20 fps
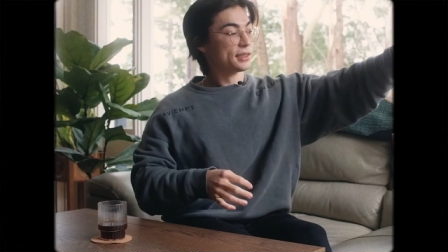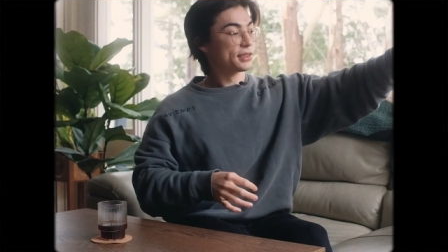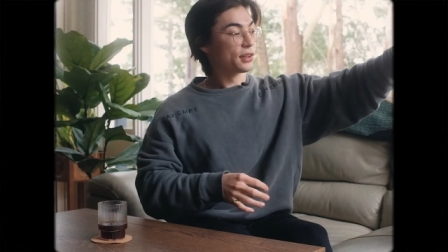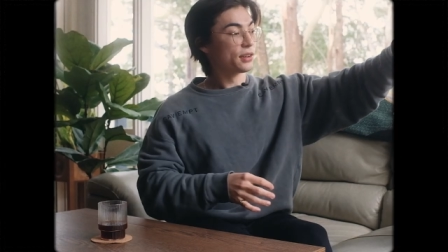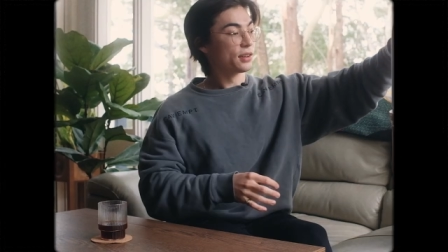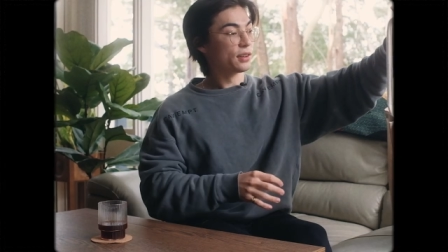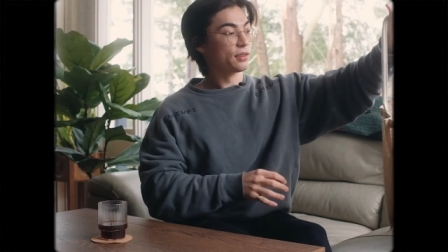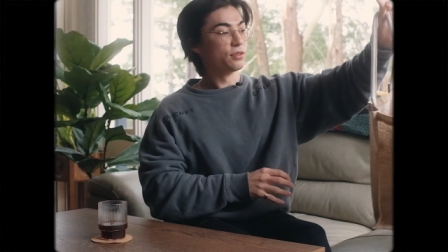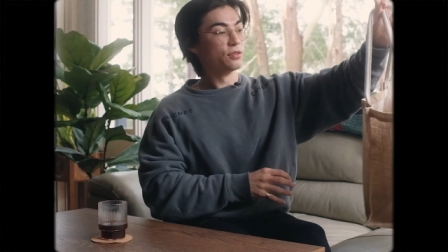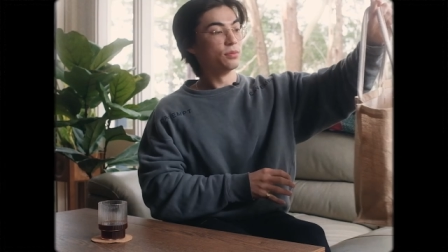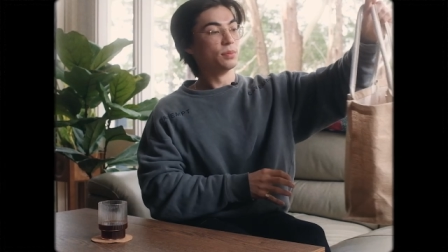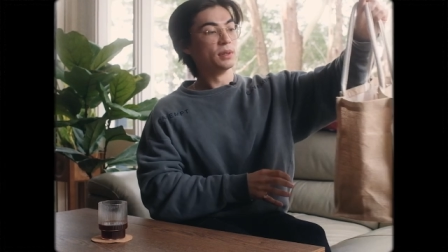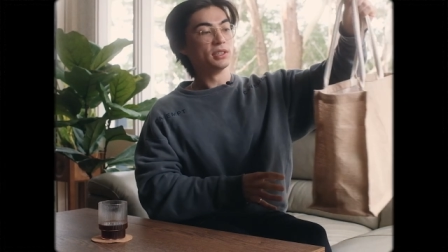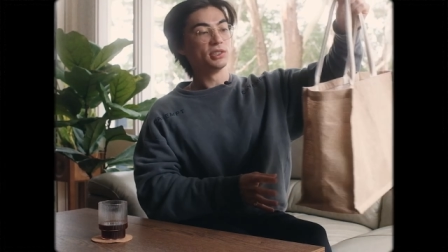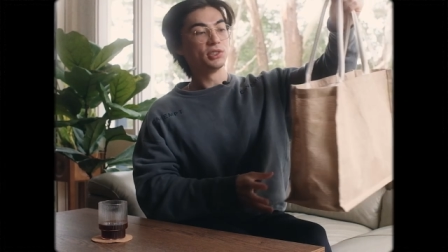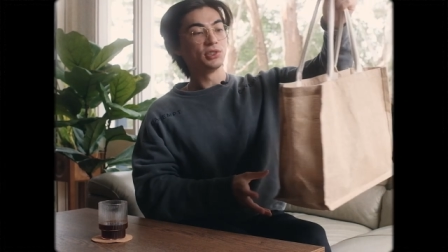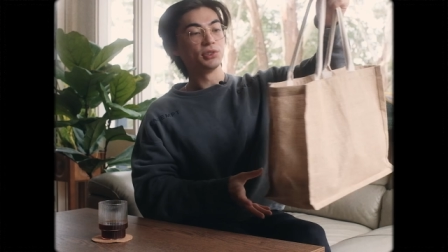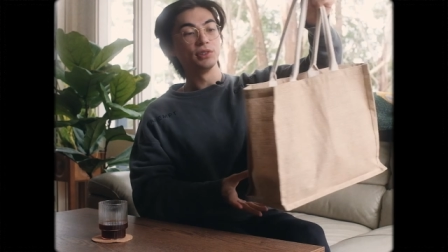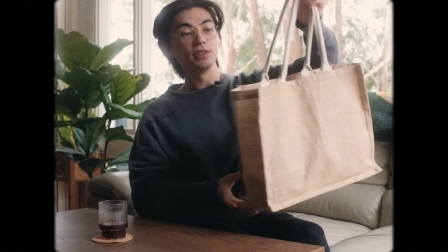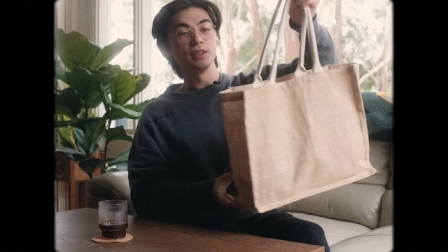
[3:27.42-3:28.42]
So, if you've been
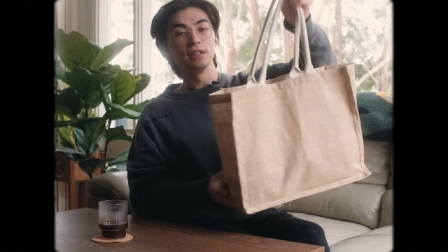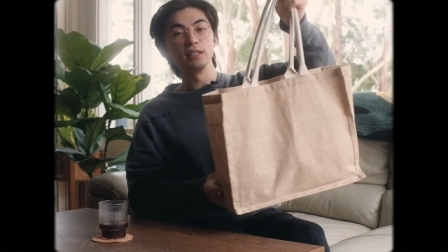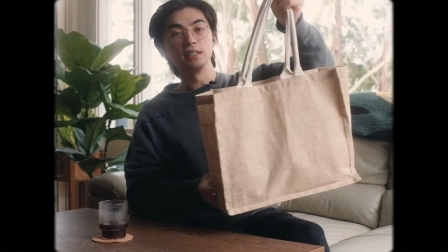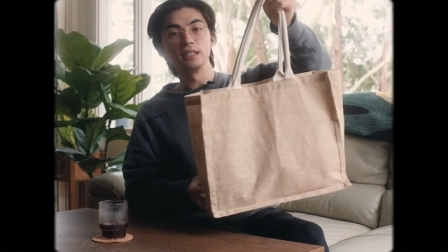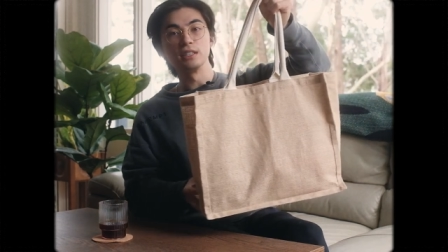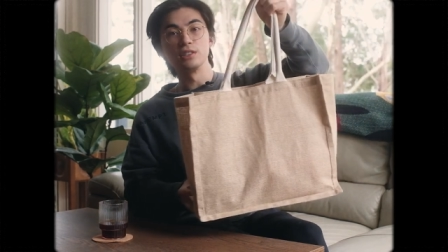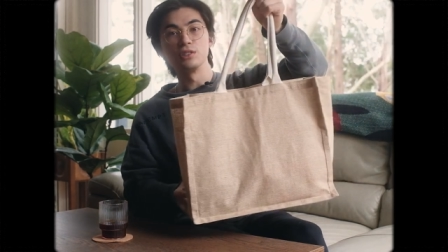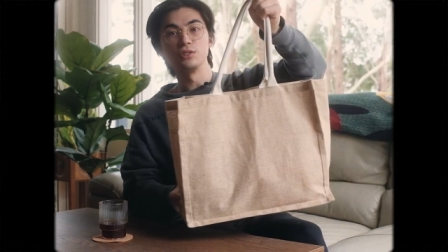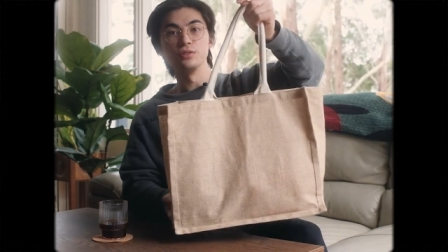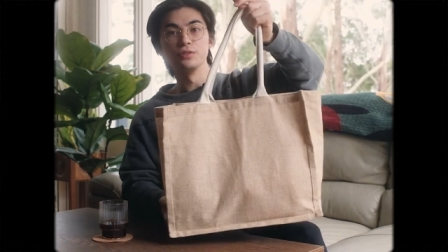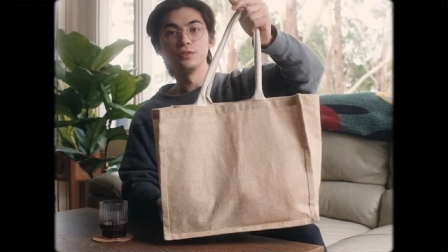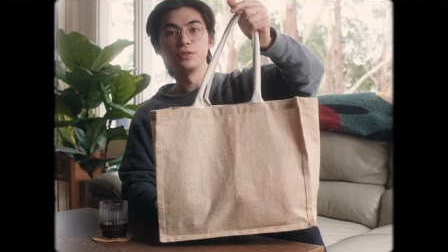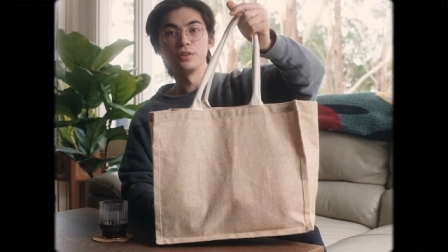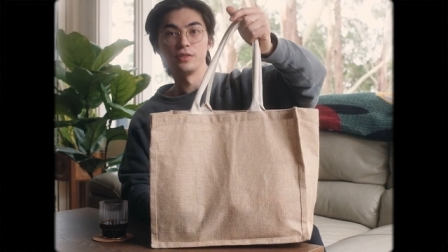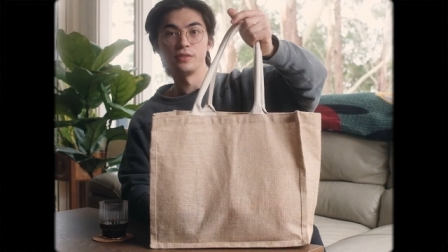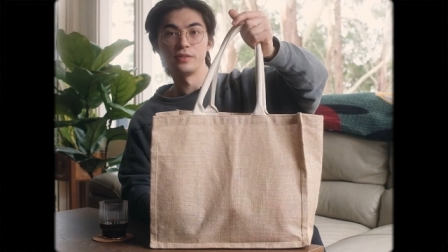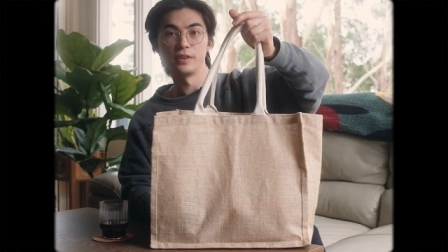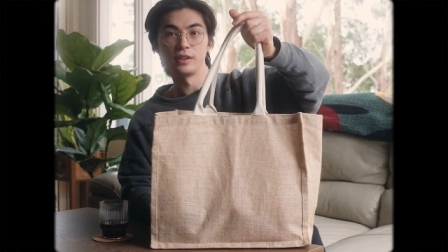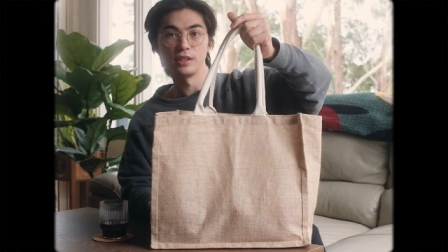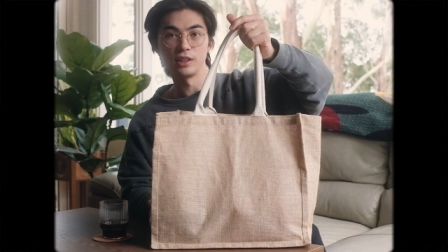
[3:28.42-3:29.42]
shooting digital for a
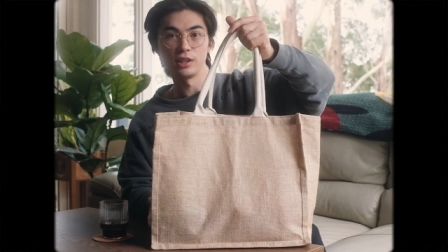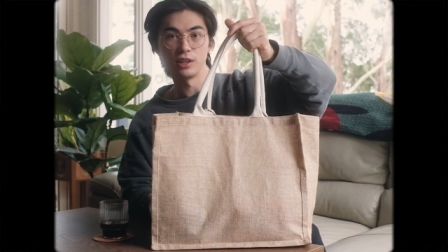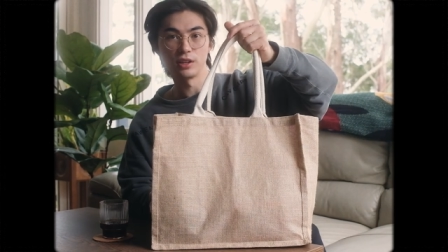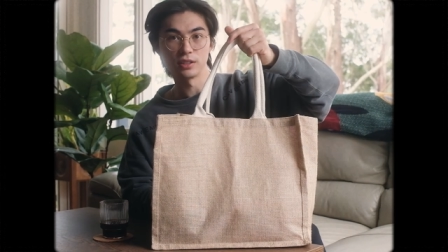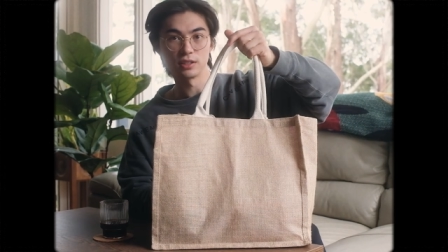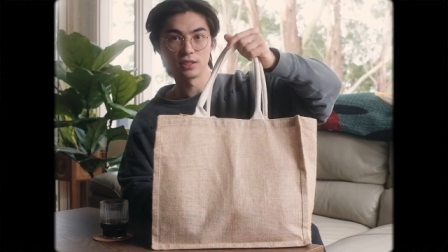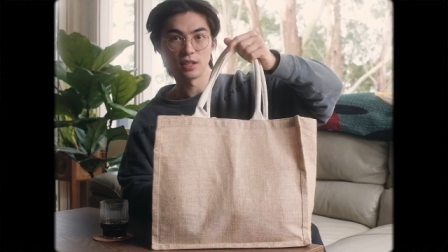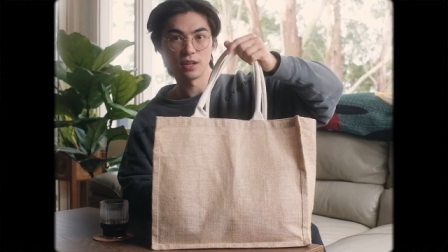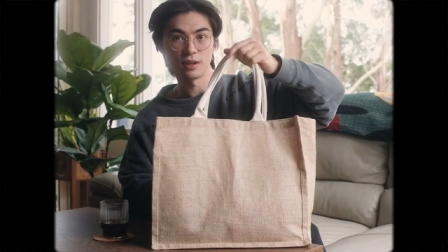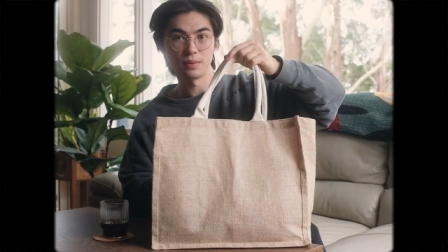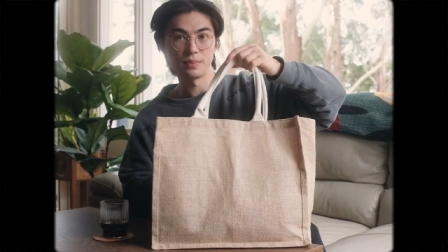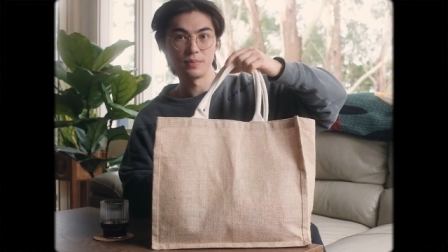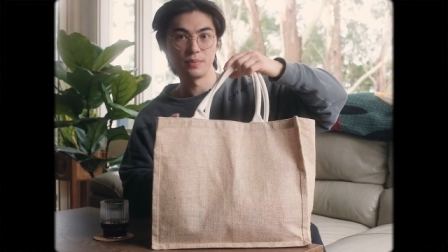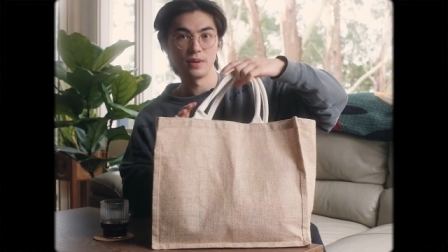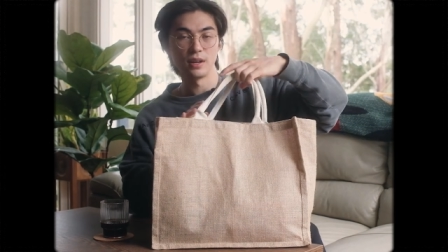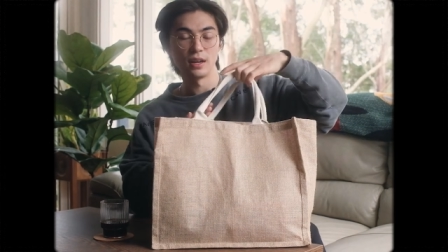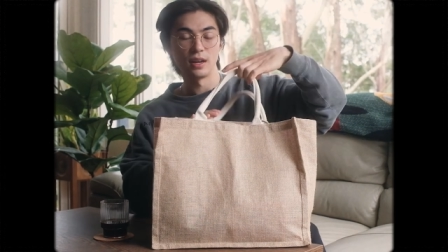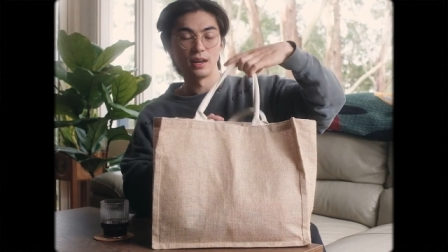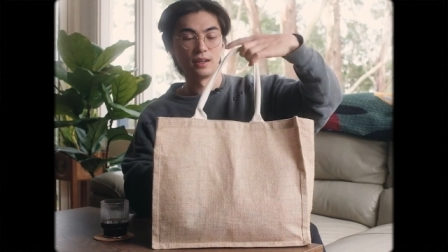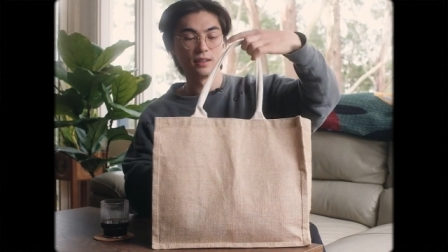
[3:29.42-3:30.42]
very long time
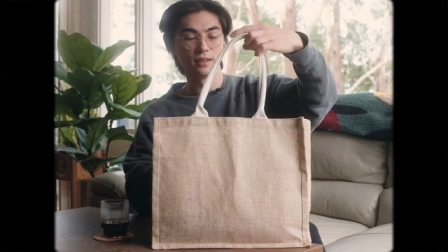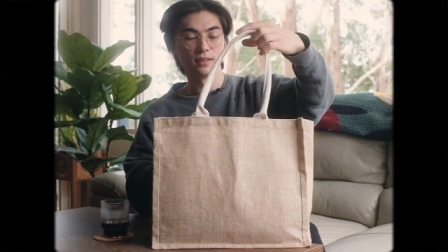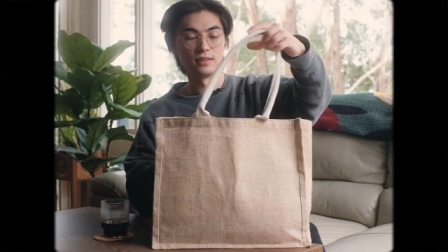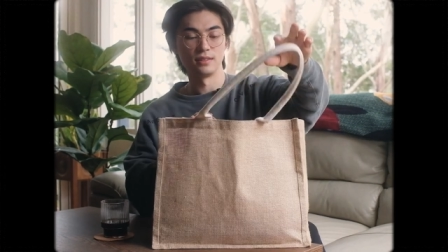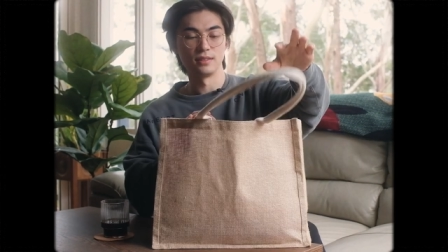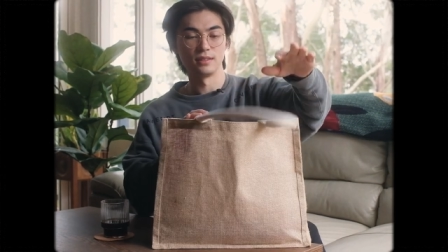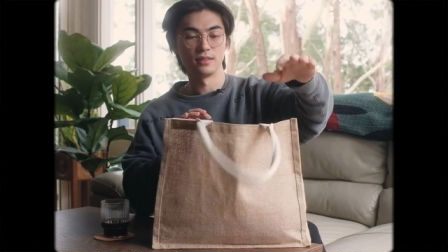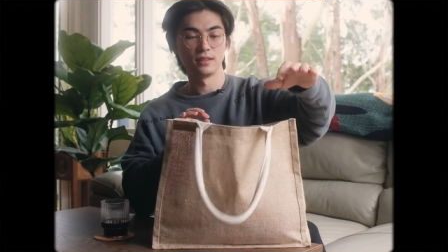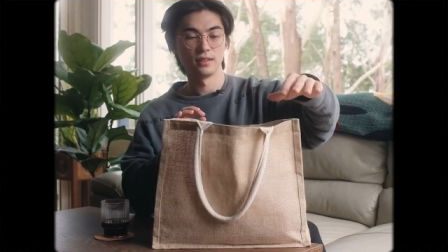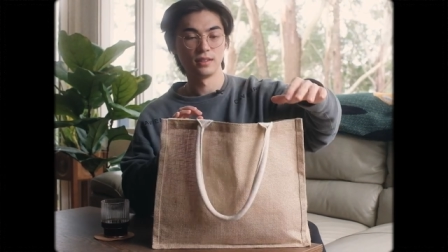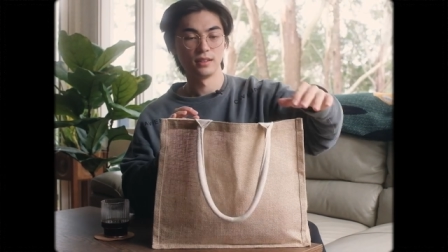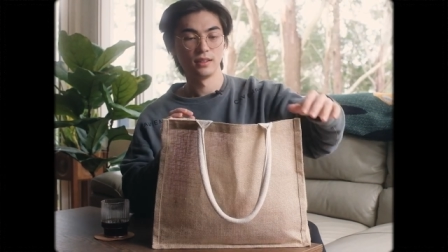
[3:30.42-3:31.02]
and